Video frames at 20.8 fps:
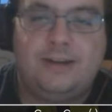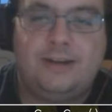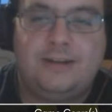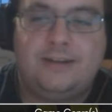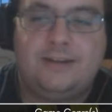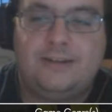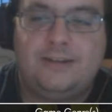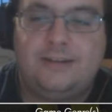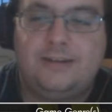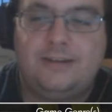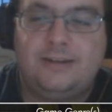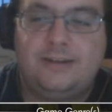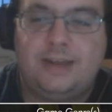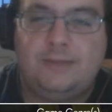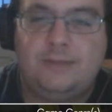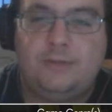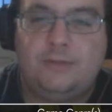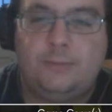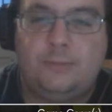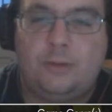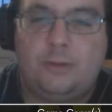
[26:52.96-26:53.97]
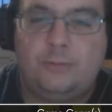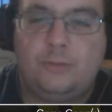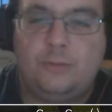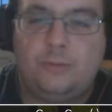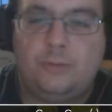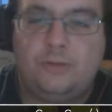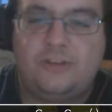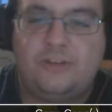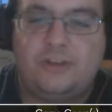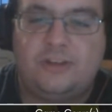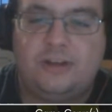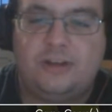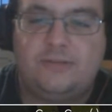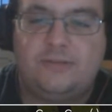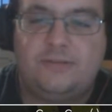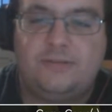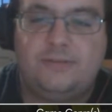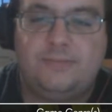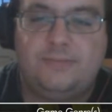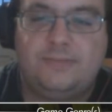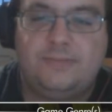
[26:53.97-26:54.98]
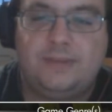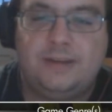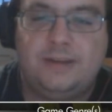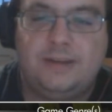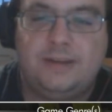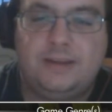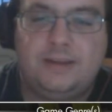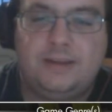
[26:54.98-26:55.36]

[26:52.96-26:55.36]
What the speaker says: Alright, time for more broken stuff.